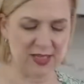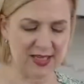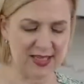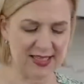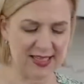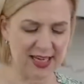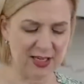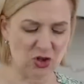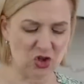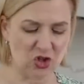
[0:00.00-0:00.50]

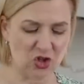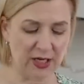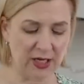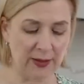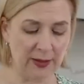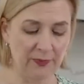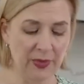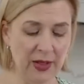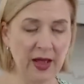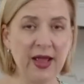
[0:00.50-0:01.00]
essentially.
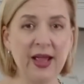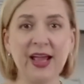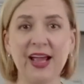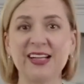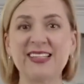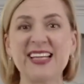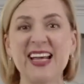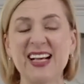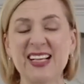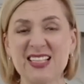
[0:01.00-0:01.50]

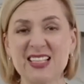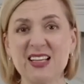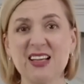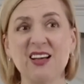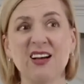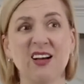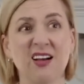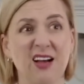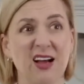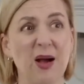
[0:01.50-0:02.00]
It takes
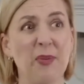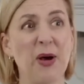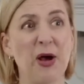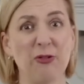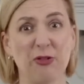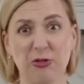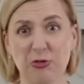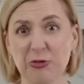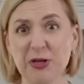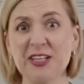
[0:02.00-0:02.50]
about
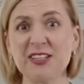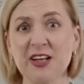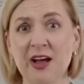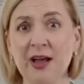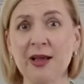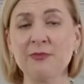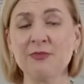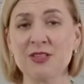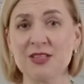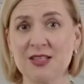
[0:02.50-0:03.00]
3
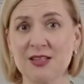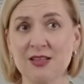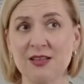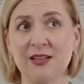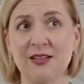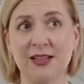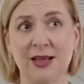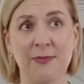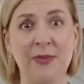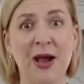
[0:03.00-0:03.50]
times
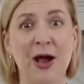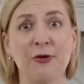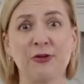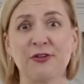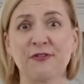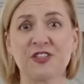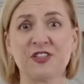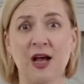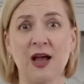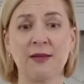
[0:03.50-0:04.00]
the amount
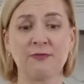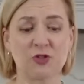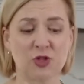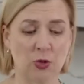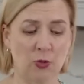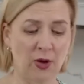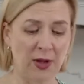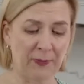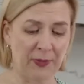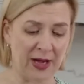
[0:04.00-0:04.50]
of time to
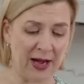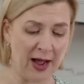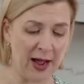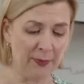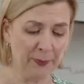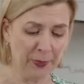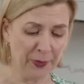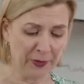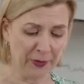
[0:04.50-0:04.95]
whip it up.